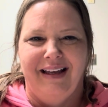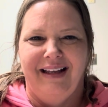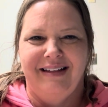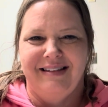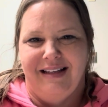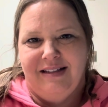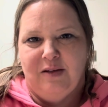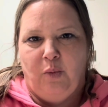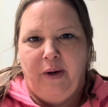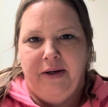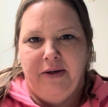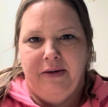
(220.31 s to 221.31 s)
It's a
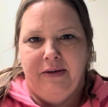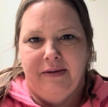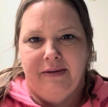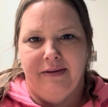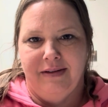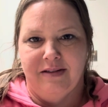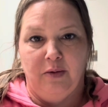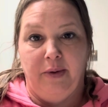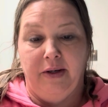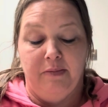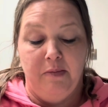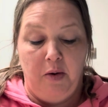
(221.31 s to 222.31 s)

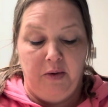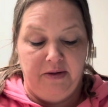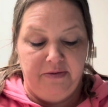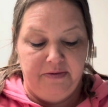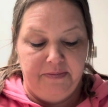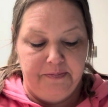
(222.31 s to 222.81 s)
weird motive.